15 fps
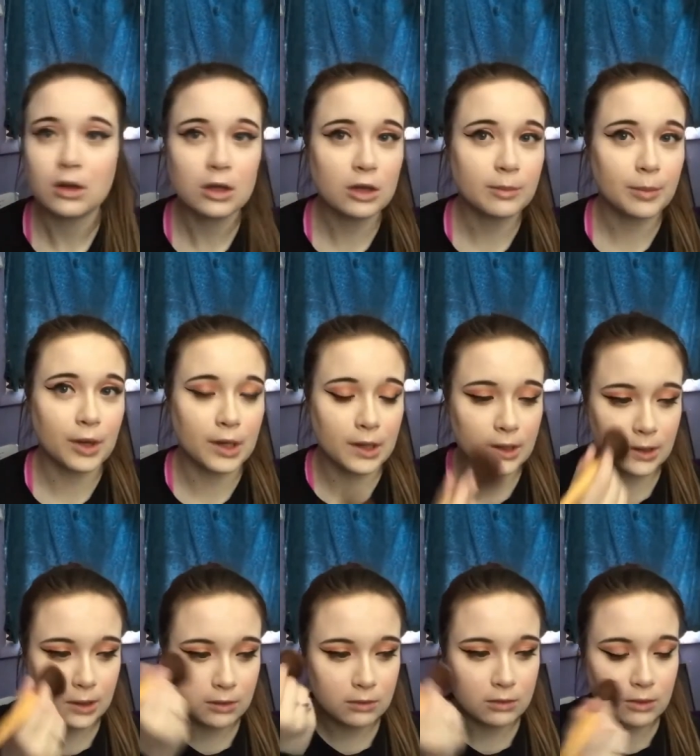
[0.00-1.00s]
It's pretty.
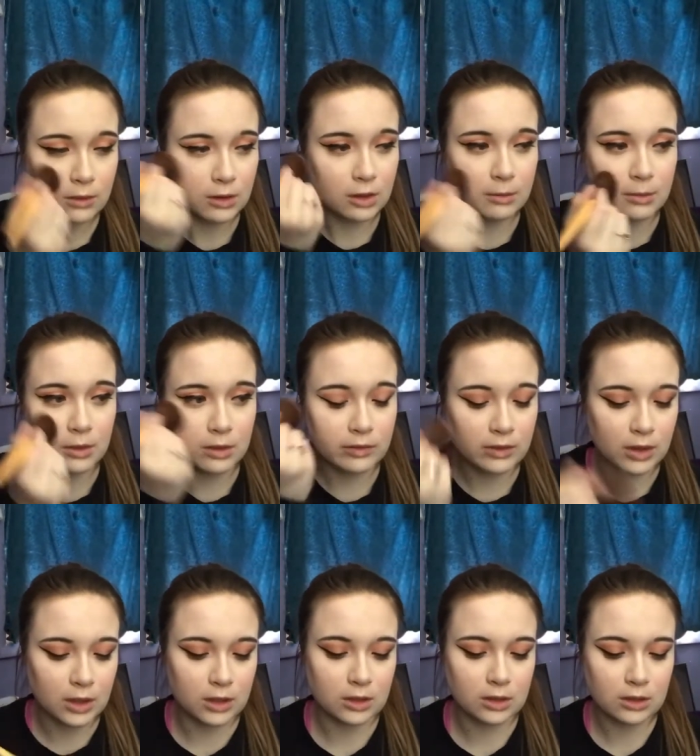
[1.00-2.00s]
It gives you a little bit of
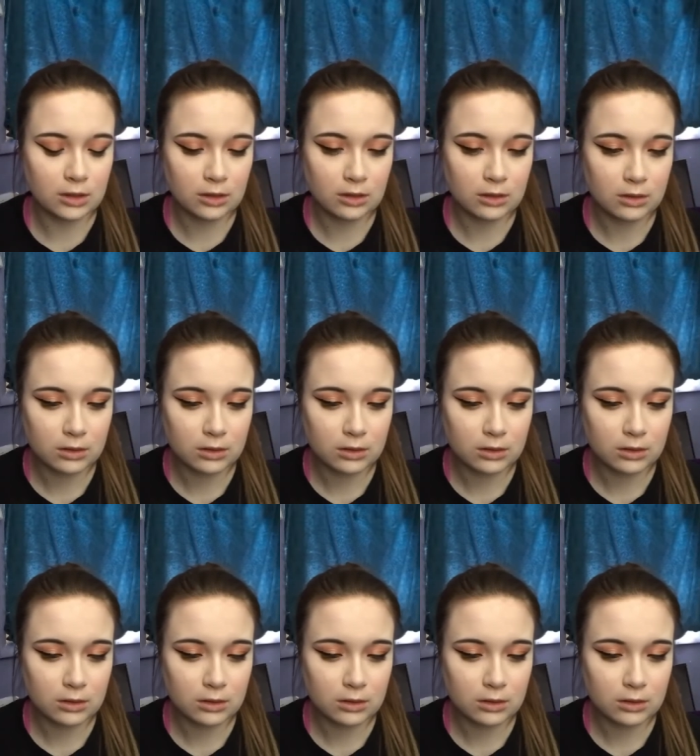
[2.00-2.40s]
color.